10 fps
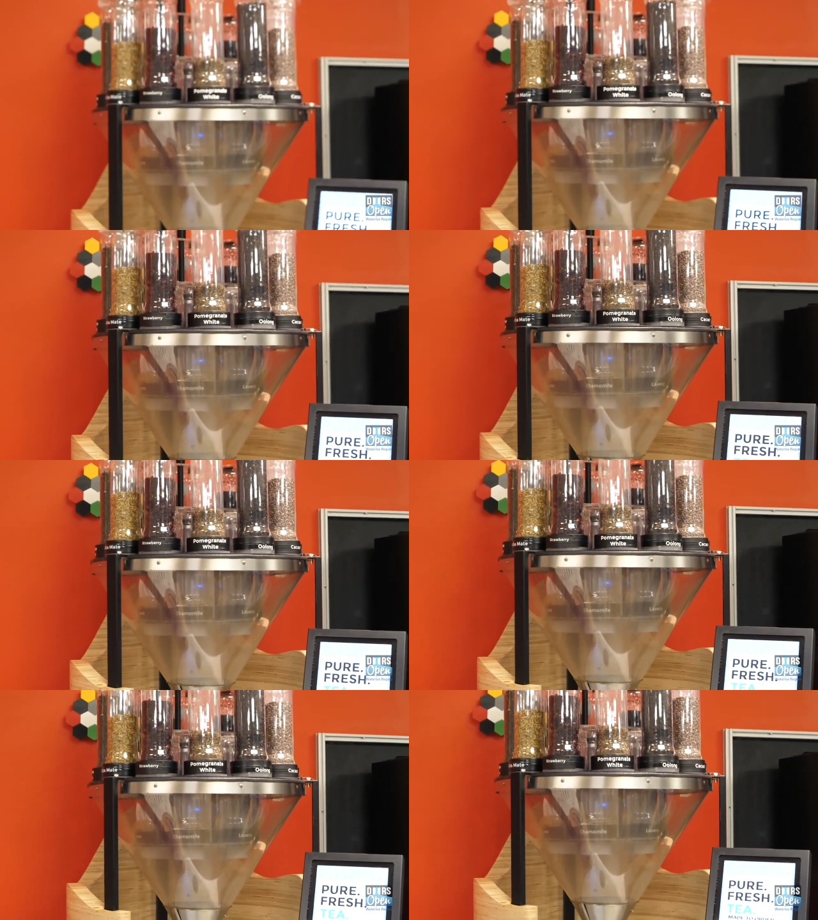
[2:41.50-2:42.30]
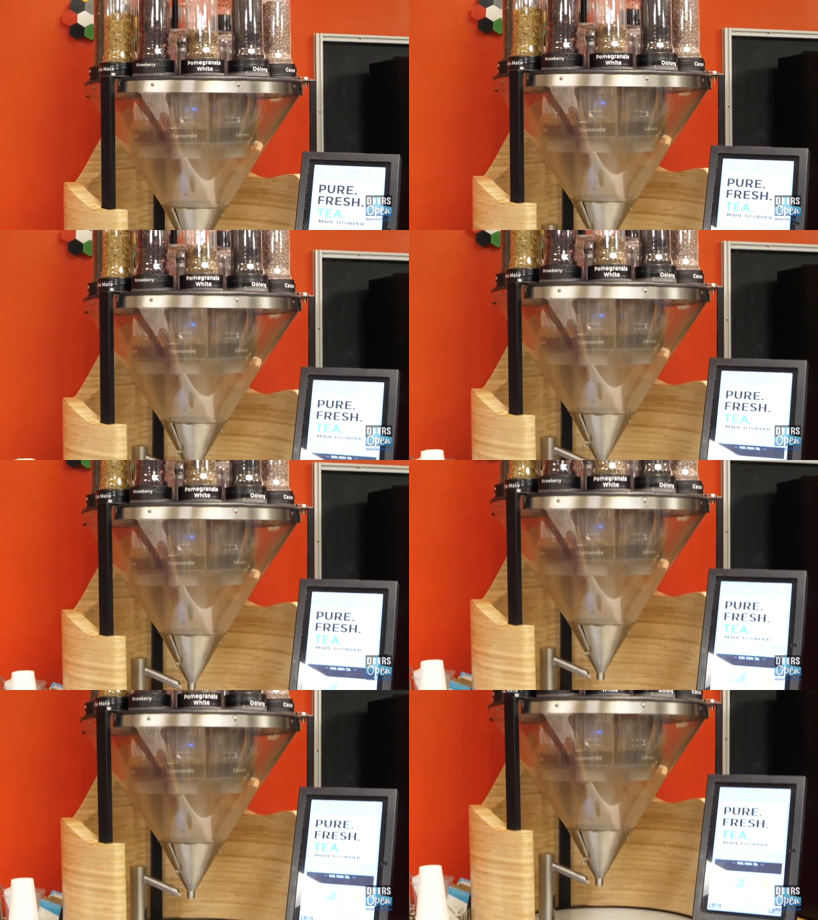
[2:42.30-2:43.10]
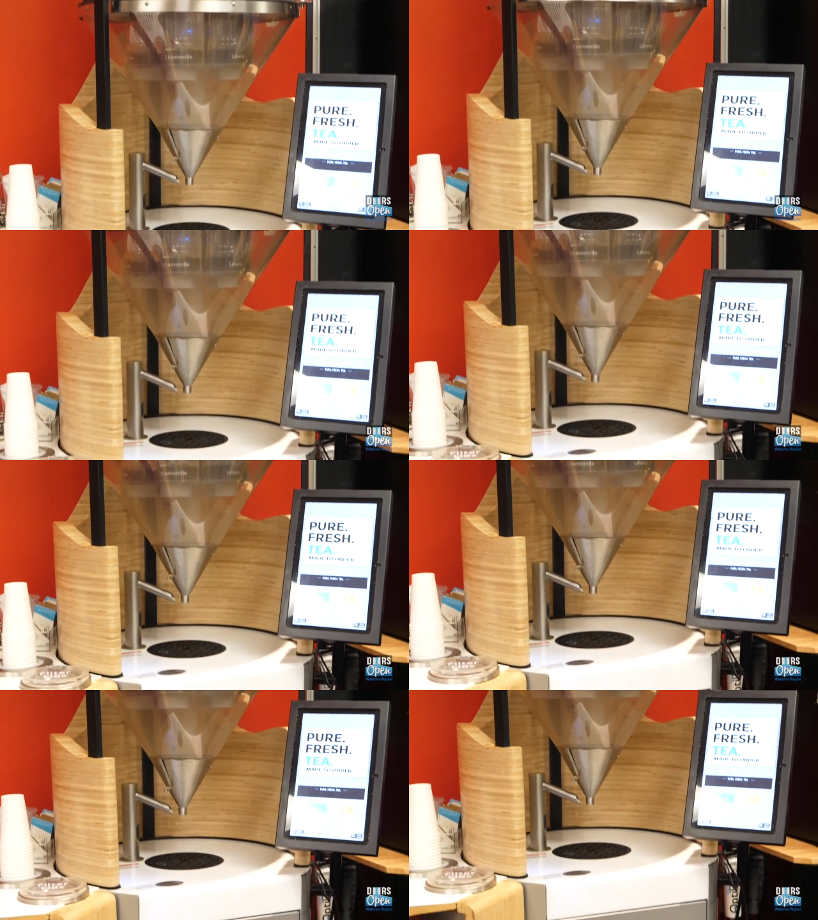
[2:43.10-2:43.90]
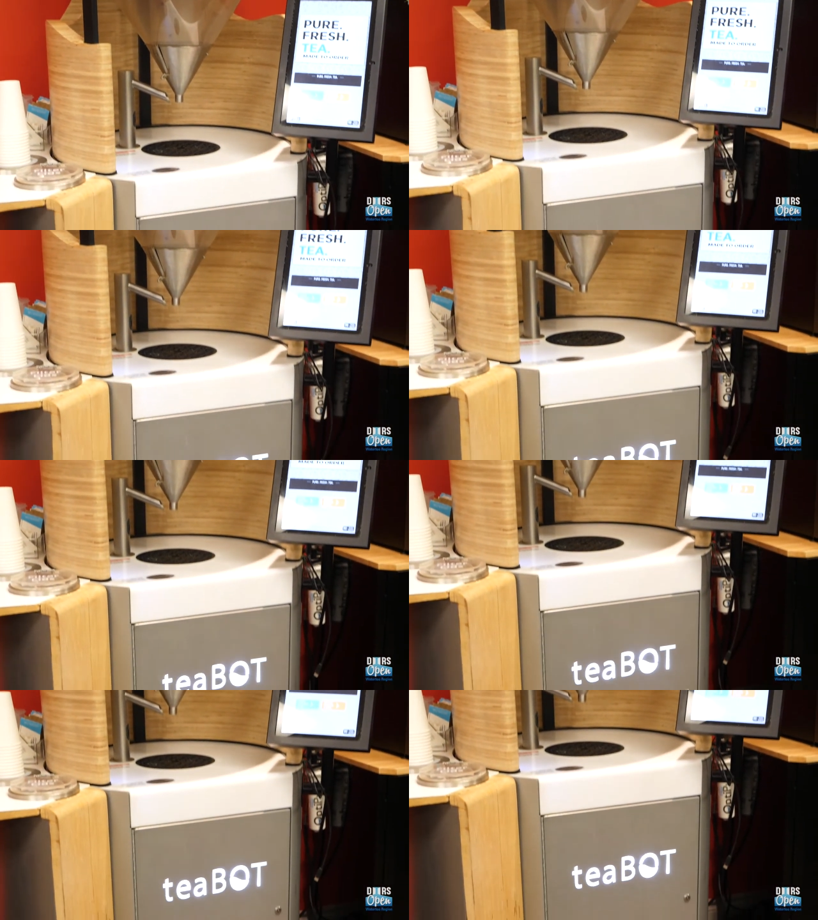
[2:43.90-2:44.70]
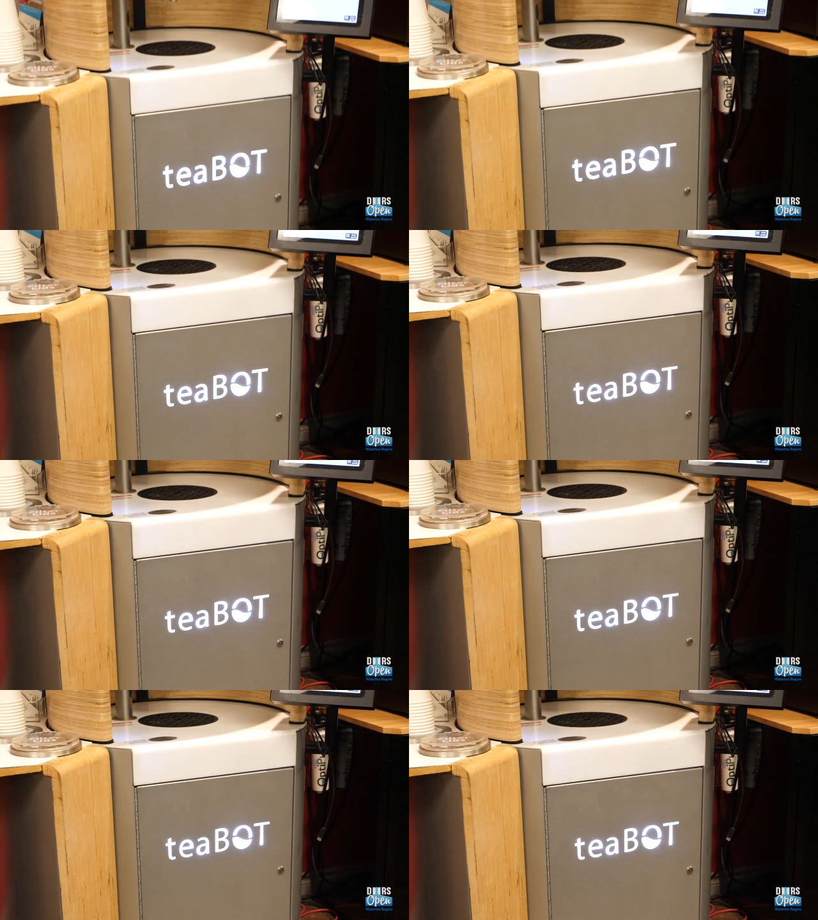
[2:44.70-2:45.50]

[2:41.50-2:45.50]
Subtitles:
Nobody's mouth can be seen.